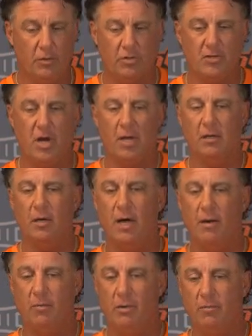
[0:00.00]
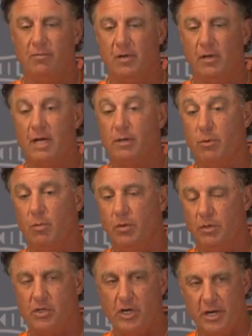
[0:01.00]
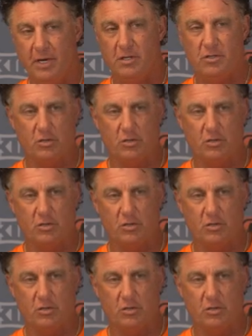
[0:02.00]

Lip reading: There's not a lot we felt we want to change.